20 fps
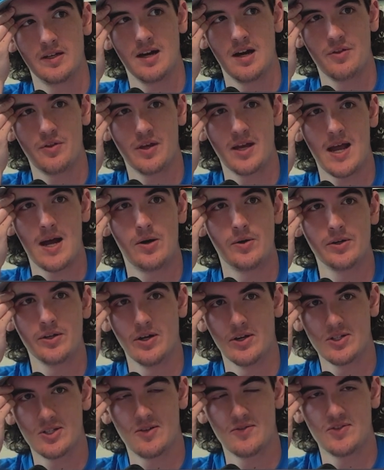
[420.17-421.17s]
I think Alan
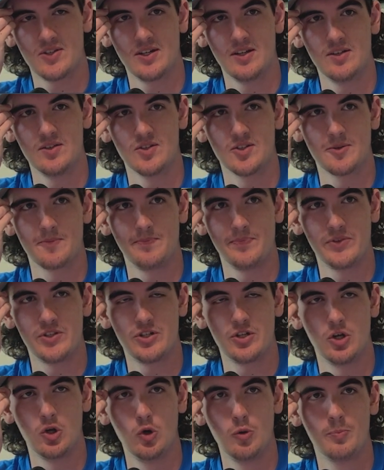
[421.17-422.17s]
Gustafson is
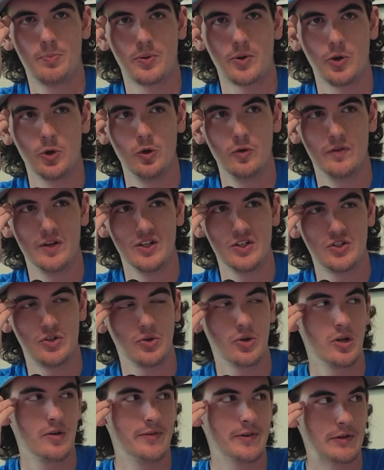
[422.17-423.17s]
too proven, too
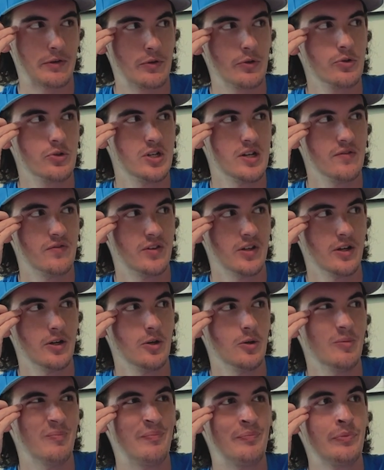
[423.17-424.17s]
good of a crew chief to
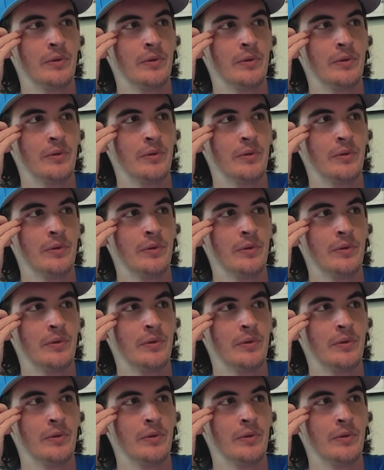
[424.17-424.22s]
go,